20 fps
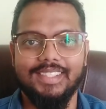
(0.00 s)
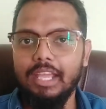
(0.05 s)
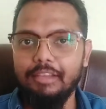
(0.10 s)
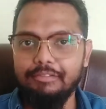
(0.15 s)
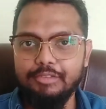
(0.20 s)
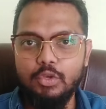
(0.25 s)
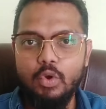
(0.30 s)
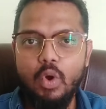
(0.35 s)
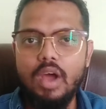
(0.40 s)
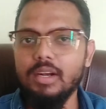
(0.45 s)
If
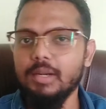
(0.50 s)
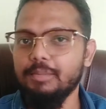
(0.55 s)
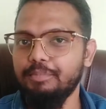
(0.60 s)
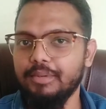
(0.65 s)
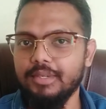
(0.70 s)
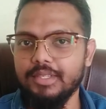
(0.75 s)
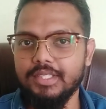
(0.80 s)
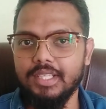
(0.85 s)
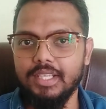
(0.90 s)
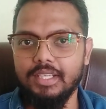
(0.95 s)
you are a
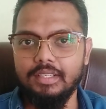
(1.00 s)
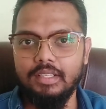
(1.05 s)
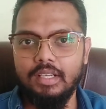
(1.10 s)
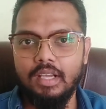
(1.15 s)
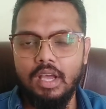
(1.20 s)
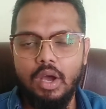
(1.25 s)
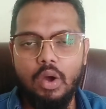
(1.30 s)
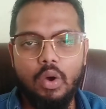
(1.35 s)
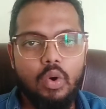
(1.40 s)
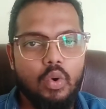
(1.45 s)
person
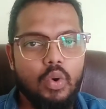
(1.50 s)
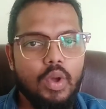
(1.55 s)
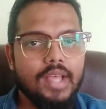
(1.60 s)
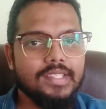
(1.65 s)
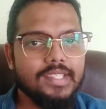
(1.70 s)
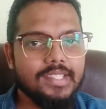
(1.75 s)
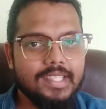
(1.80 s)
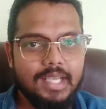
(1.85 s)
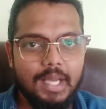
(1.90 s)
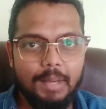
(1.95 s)
who
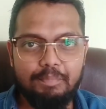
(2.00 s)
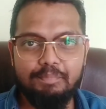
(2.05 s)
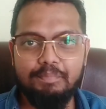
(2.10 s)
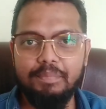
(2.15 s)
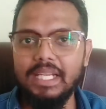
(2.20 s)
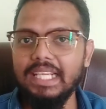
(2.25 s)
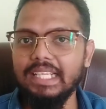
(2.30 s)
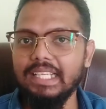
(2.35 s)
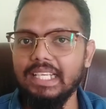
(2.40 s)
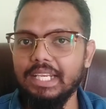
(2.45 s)
has
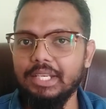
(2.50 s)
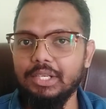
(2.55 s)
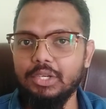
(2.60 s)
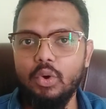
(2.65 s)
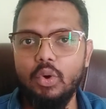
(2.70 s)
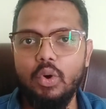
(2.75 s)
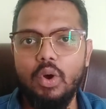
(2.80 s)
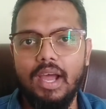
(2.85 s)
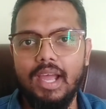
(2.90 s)
completely no